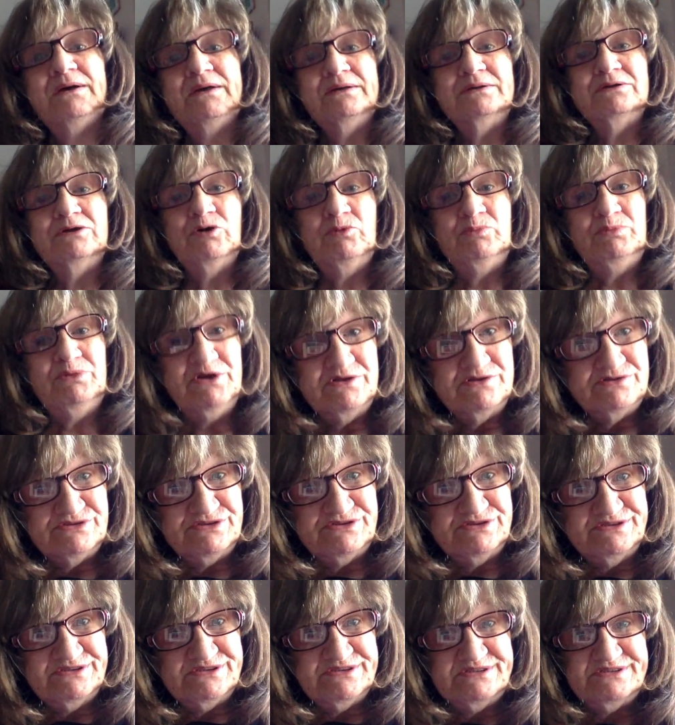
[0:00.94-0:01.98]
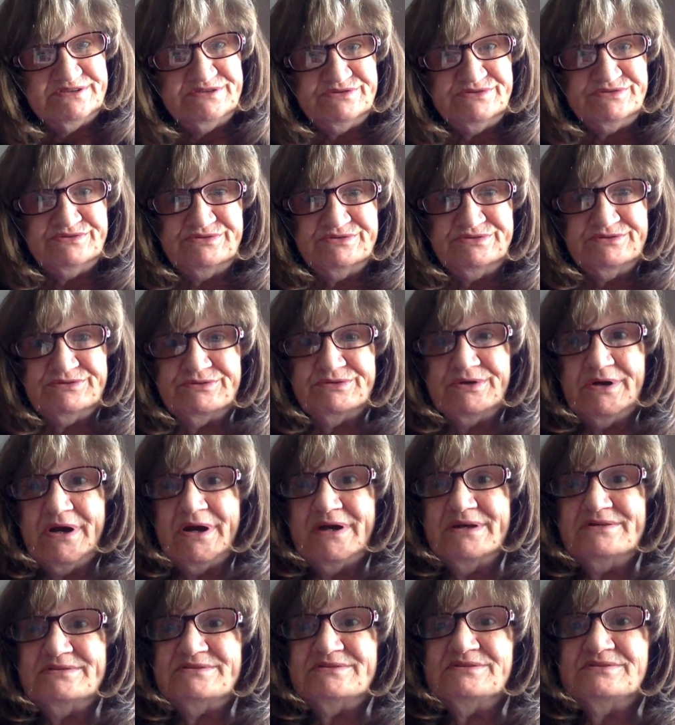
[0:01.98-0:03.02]
Hello, brothers and sisters in
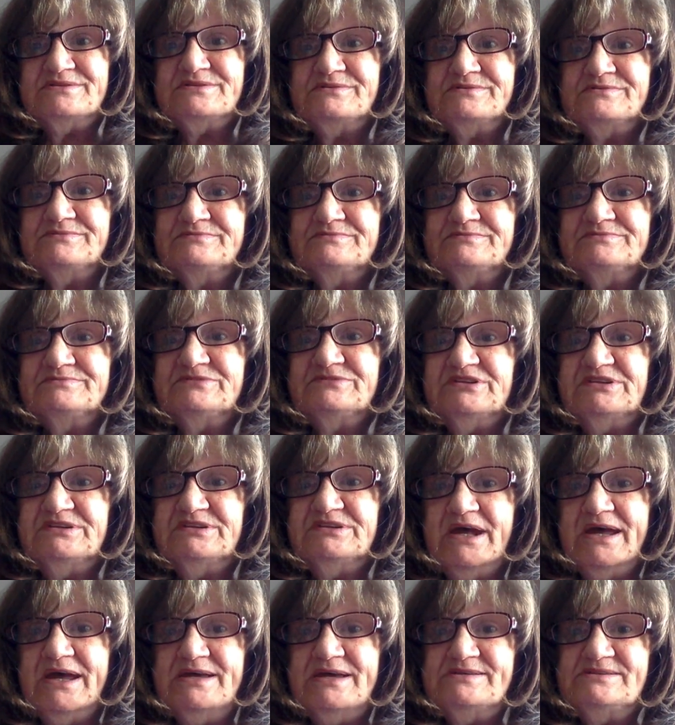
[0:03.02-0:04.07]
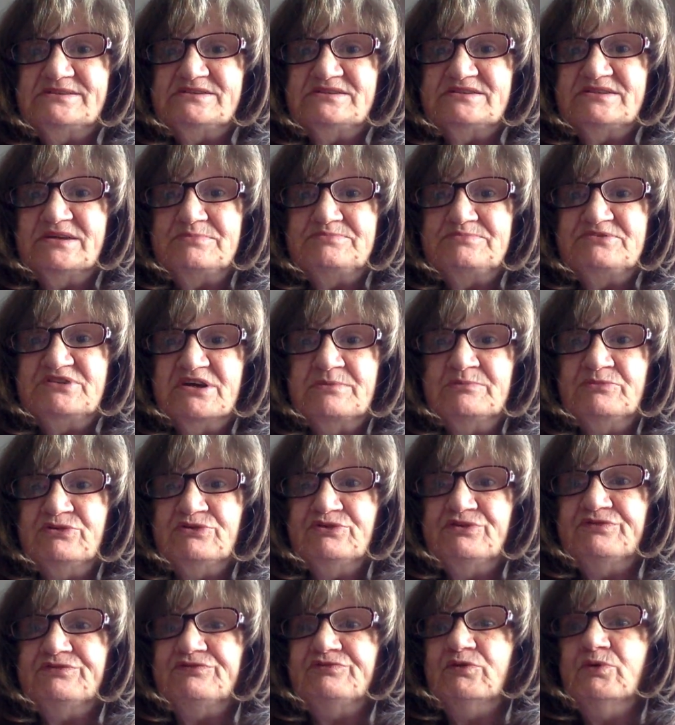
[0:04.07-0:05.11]
Christ. Today is
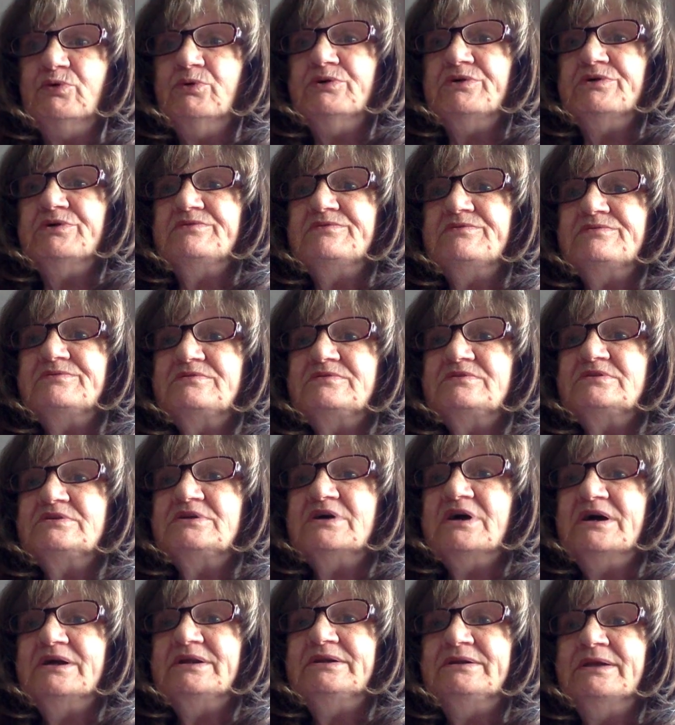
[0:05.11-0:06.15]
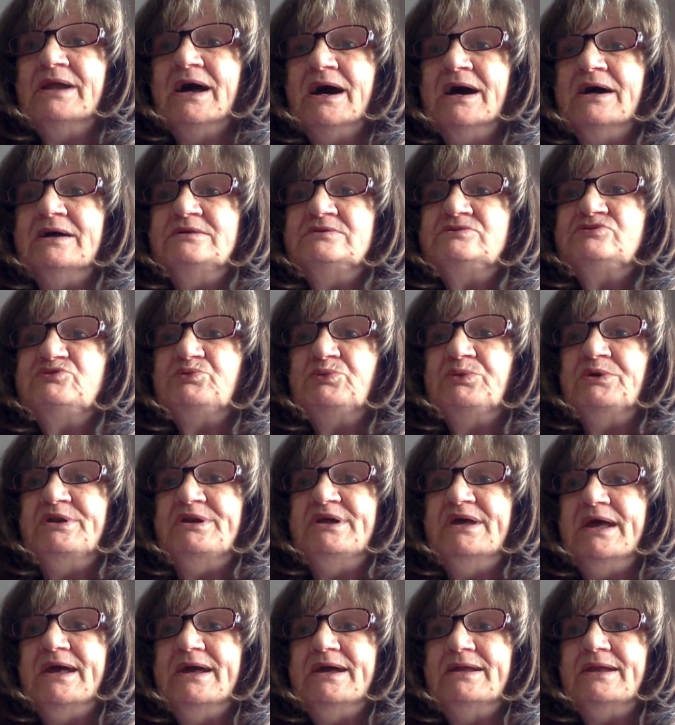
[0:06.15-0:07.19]
September the 4th at
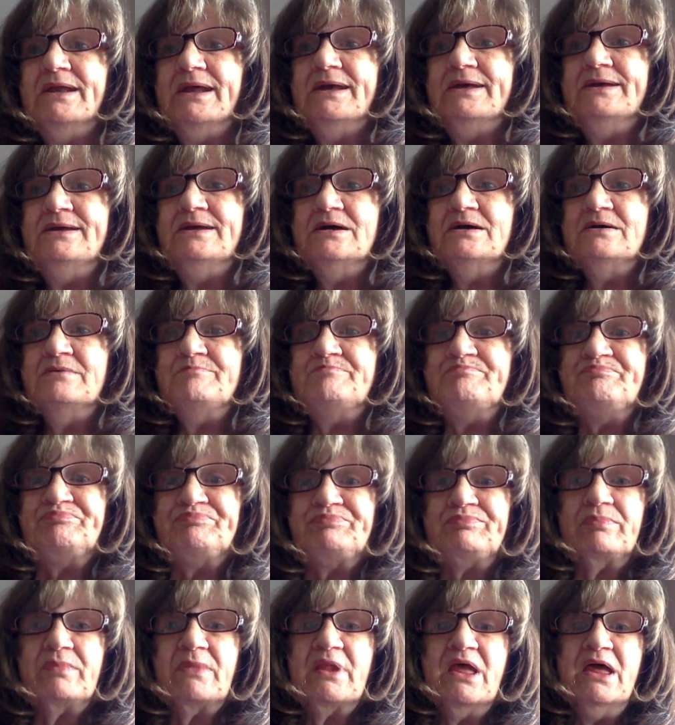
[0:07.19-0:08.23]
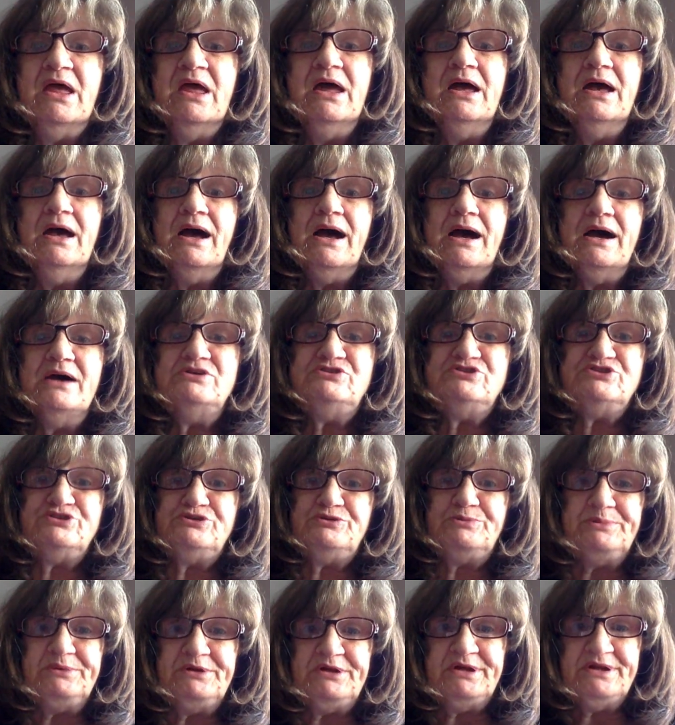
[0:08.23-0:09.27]
9:28 a.m. I
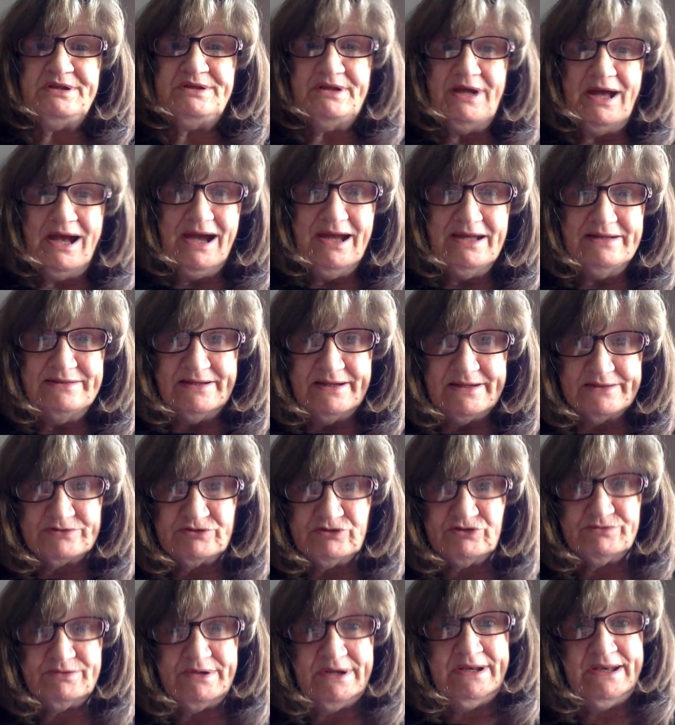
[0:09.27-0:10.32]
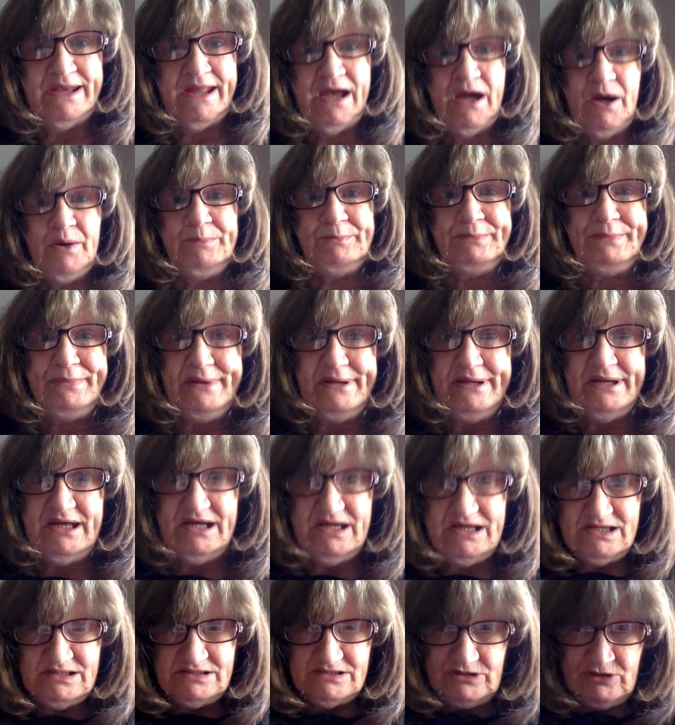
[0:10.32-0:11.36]
should have been at the eye doctor right now,
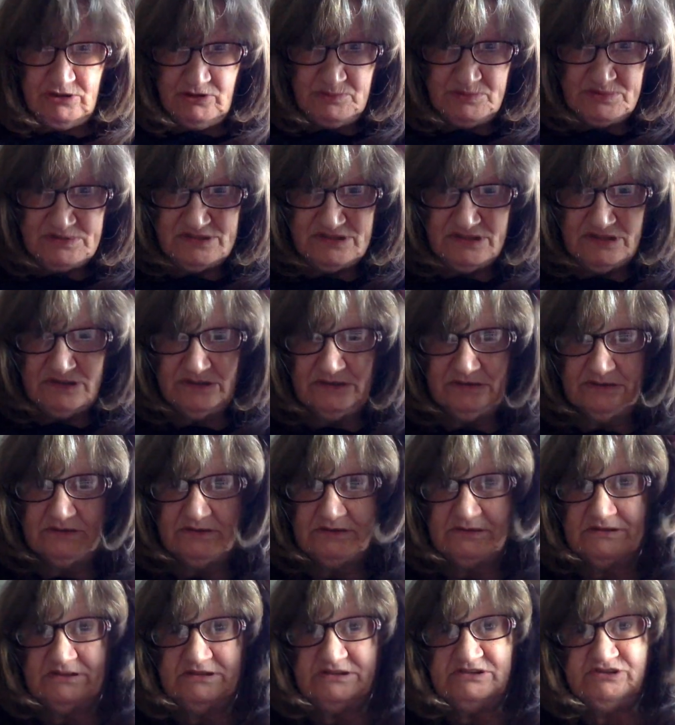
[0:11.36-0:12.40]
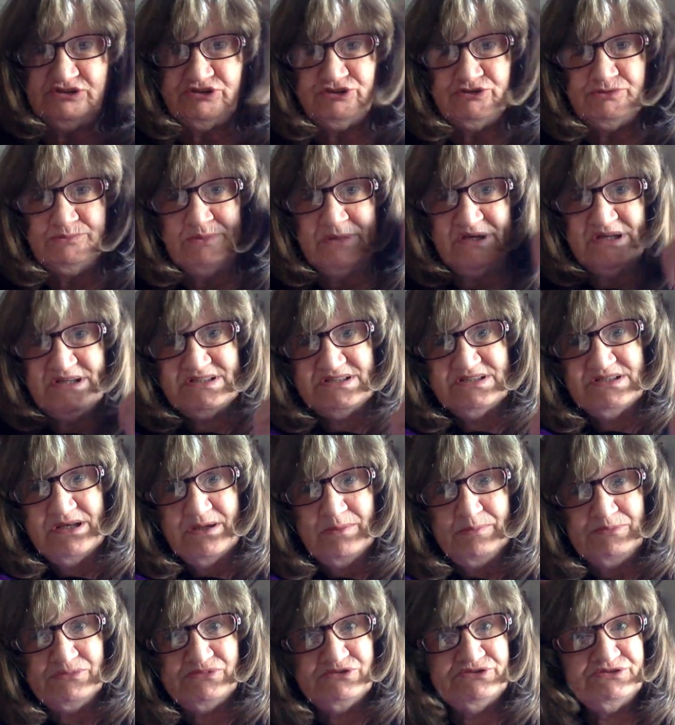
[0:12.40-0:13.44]
but there was a little glitch or mix
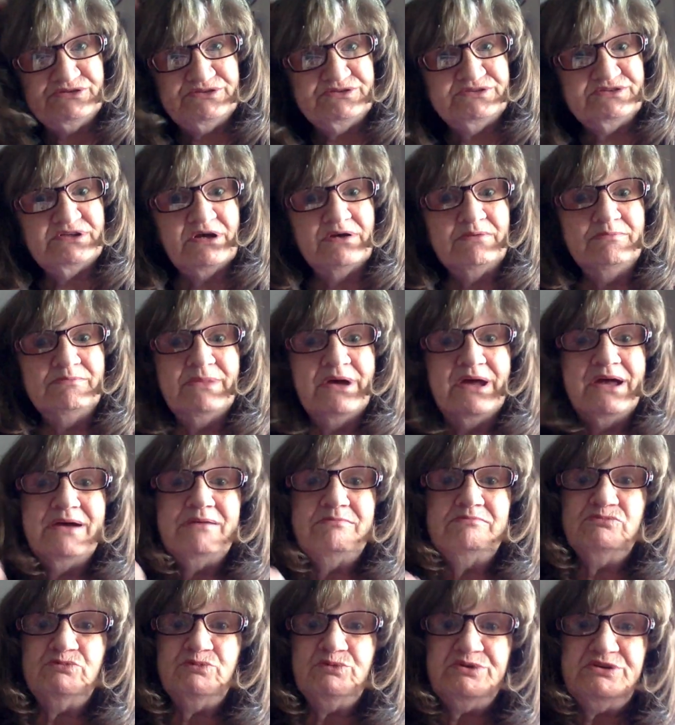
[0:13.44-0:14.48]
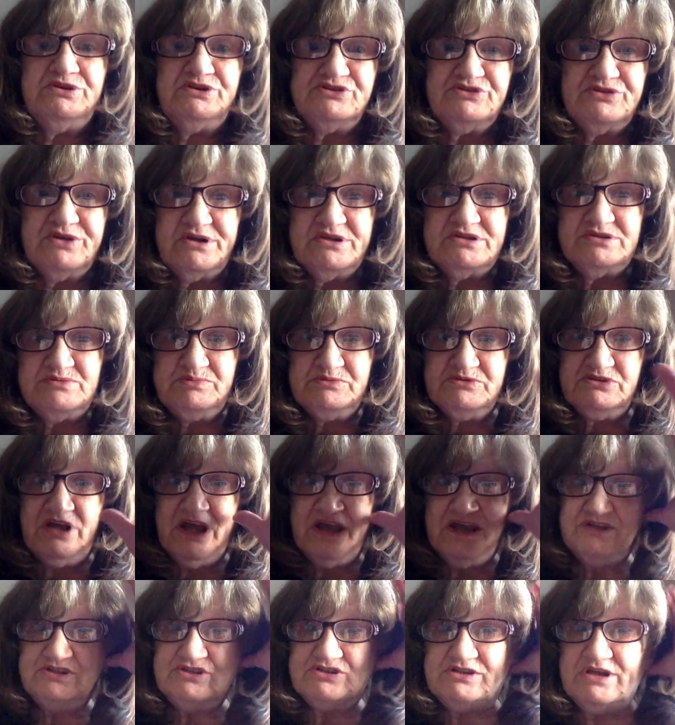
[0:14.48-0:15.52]
up or something happened with the
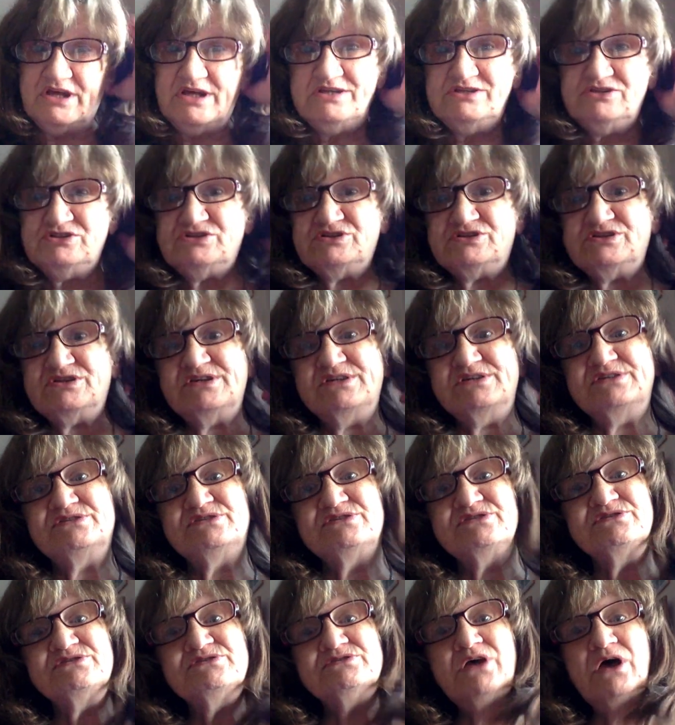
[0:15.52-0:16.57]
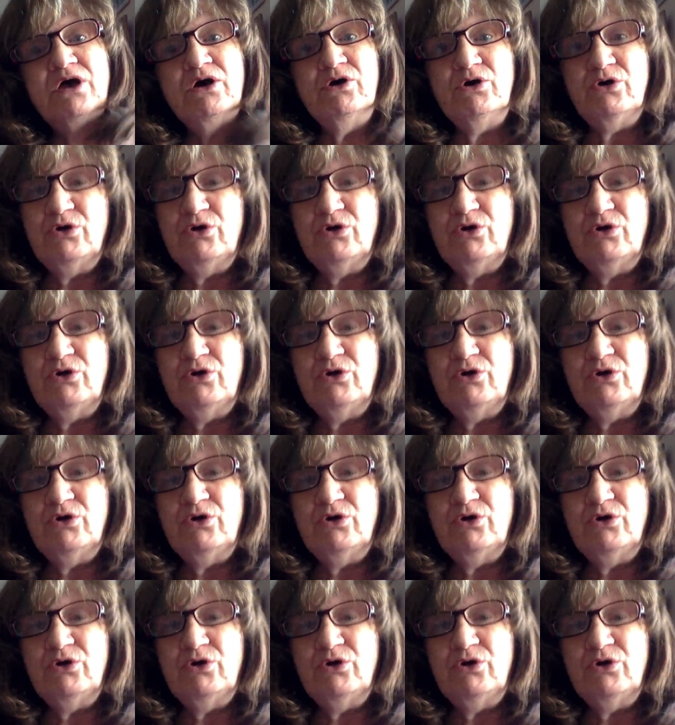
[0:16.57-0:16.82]
transportation agency, so